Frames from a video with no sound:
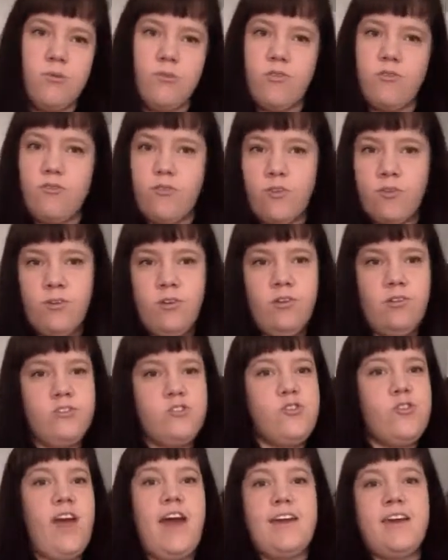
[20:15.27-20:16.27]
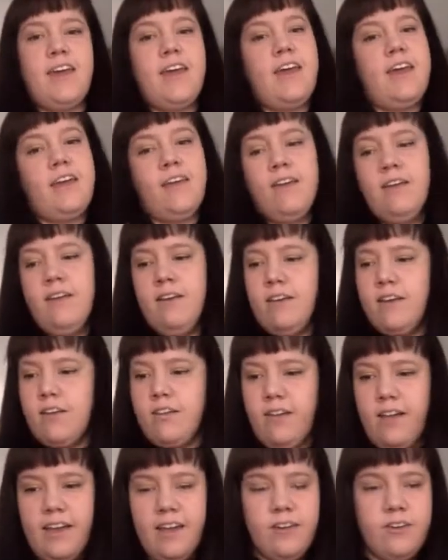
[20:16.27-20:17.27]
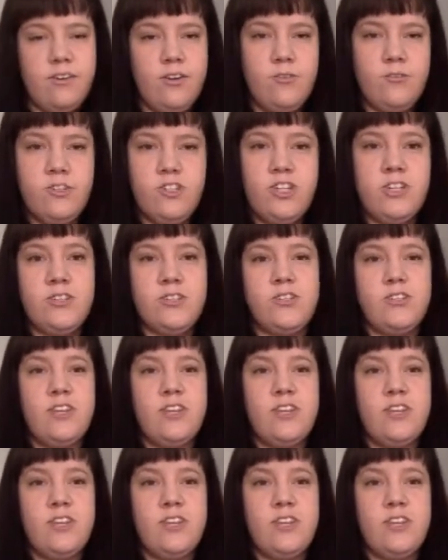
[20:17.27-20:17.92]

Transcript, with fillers: referral tracking, client note sheets,